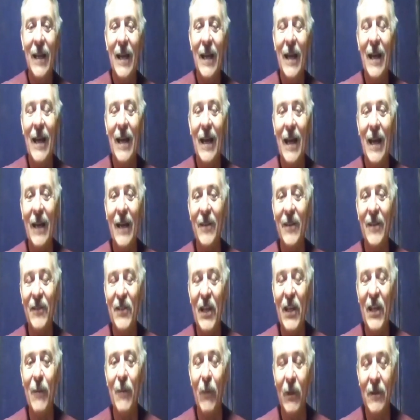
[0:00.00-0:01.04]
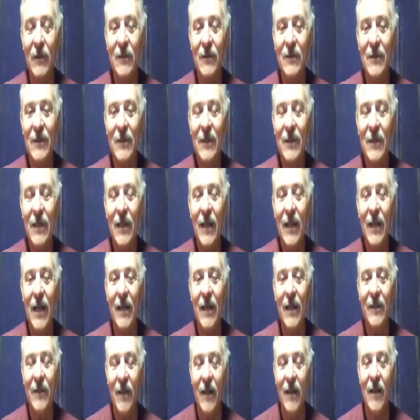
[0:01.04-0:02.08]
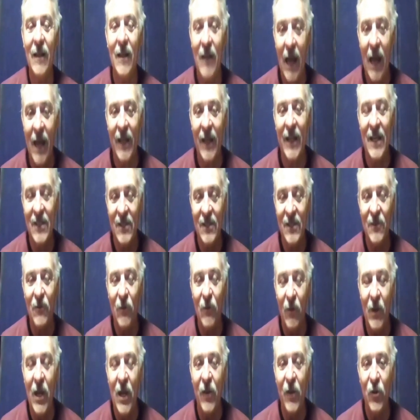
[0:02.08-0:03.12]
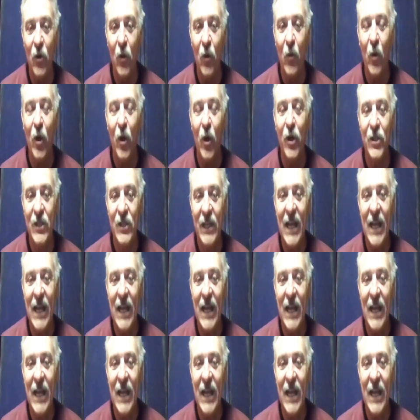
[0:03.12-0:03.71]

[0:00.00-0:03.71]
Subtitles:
at the table. And I guess right. In your words, Cap.